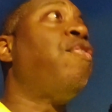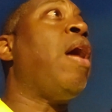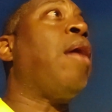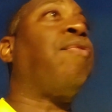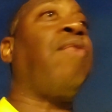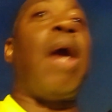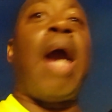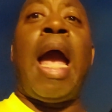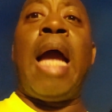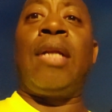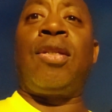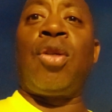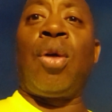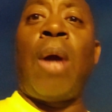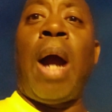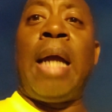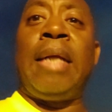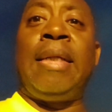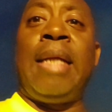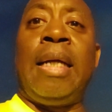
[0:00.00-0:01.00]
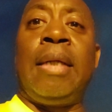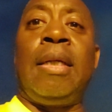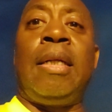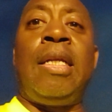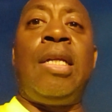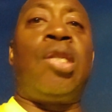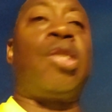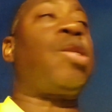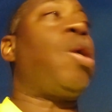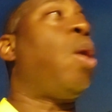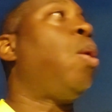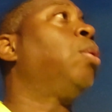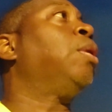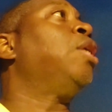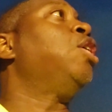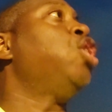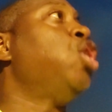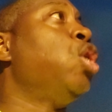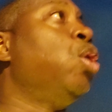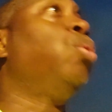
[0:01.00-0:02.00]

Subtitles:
ever had your identity stolen,